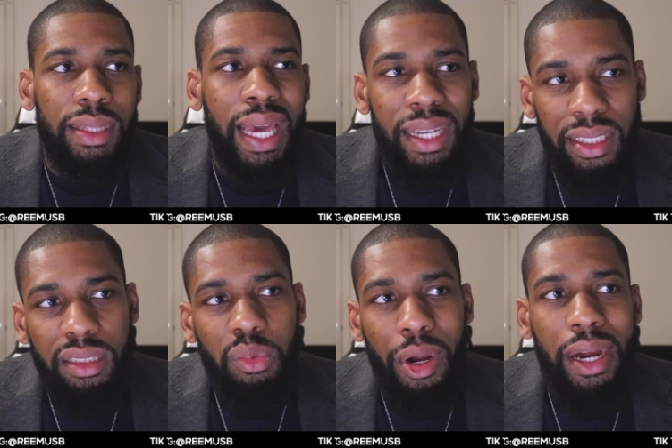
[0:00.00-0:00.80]
that
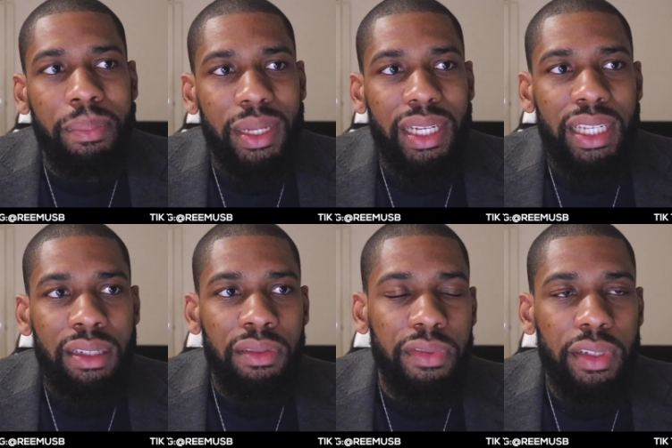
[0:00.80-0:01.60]
is where I
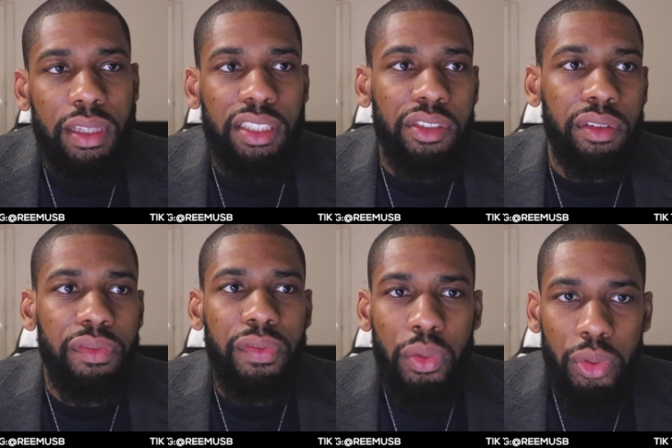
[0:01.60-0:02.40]
believe this
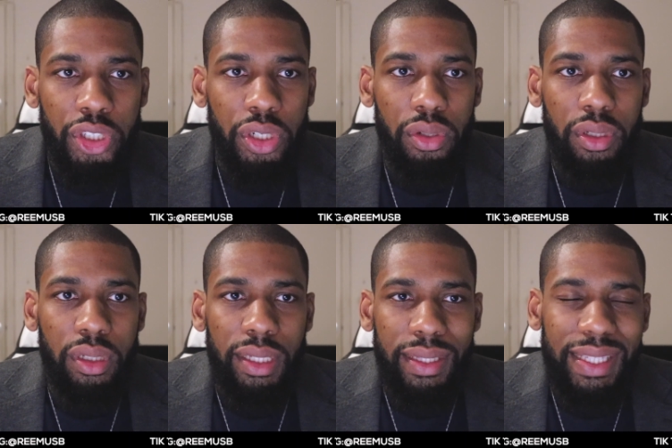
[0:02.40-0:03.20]
confusion
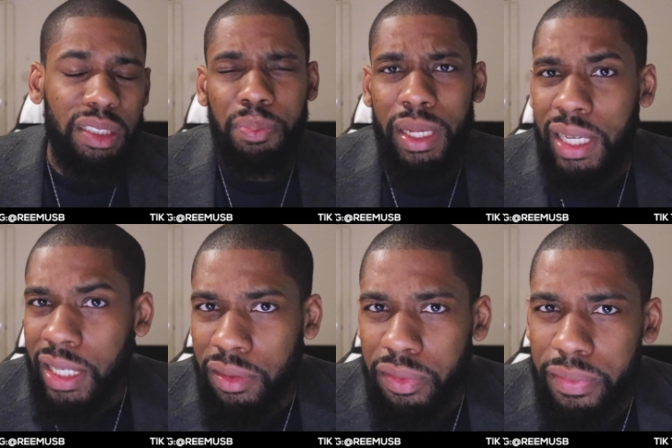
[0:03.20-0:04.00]
or this
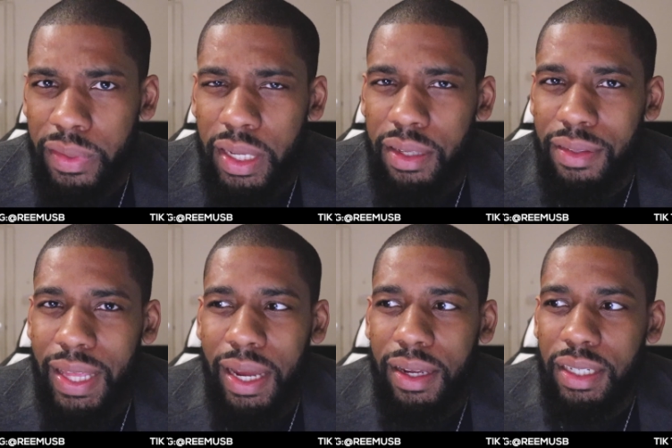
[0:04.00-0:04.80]
belief
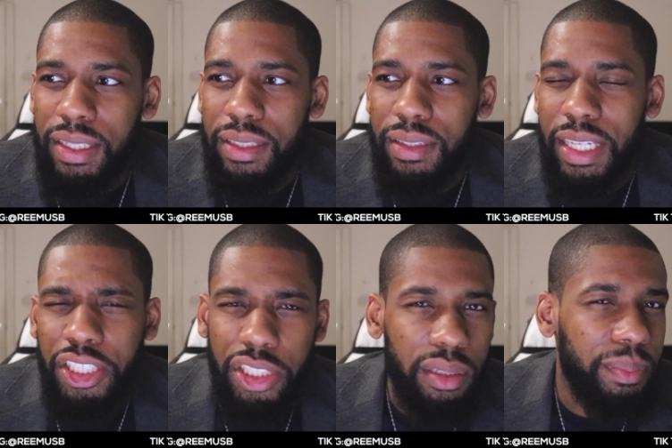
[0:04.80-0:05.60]
that there
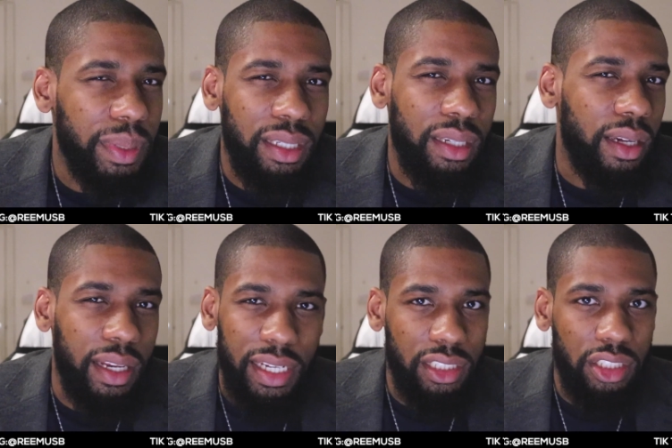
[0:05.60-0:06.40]
shouldn't be
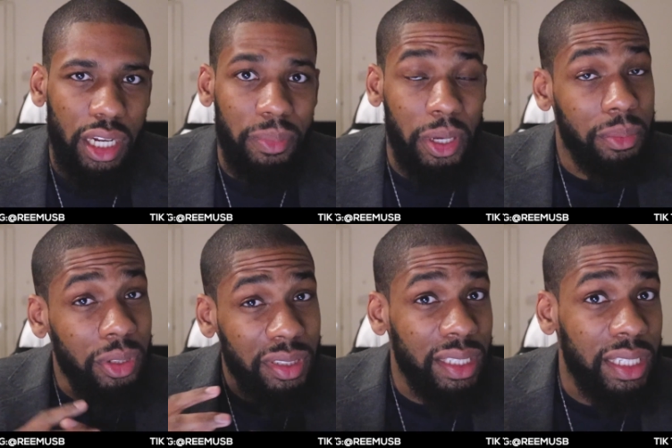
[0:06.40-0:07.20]
an age gap. Now, I'm
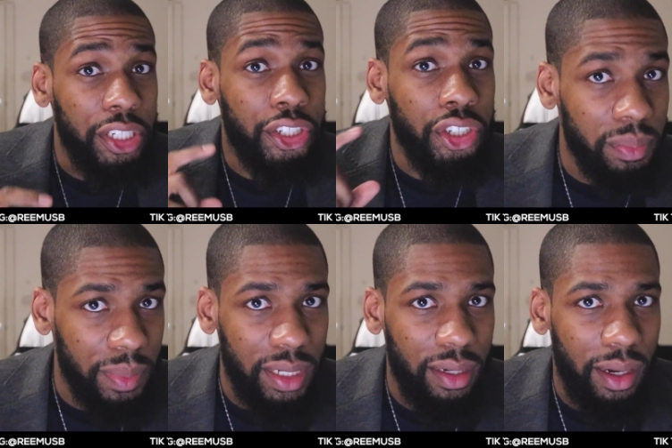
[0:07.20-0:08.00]
not saying there should
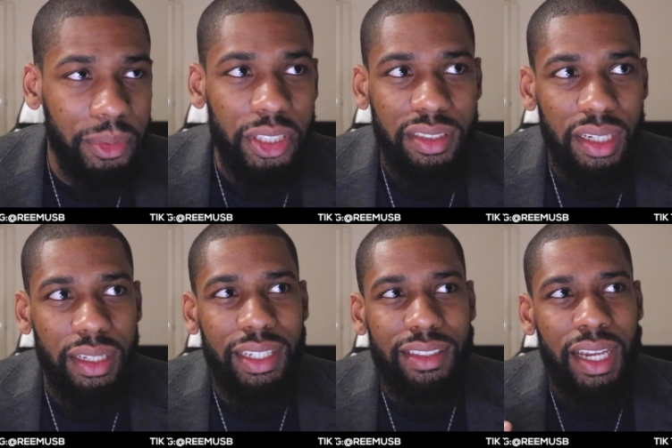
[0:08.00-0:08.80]
be, I'm just
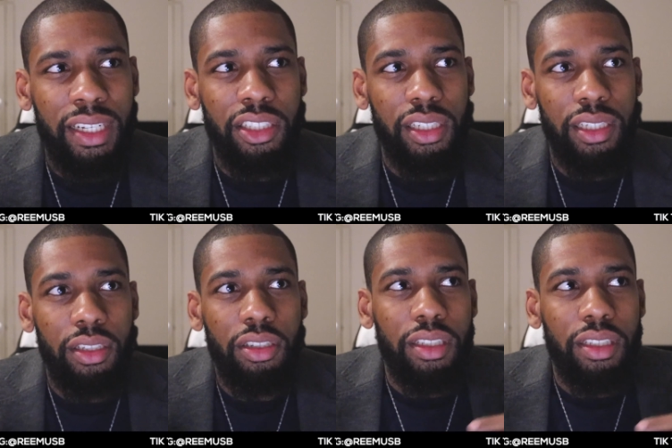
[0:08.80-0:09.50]
saying it's actually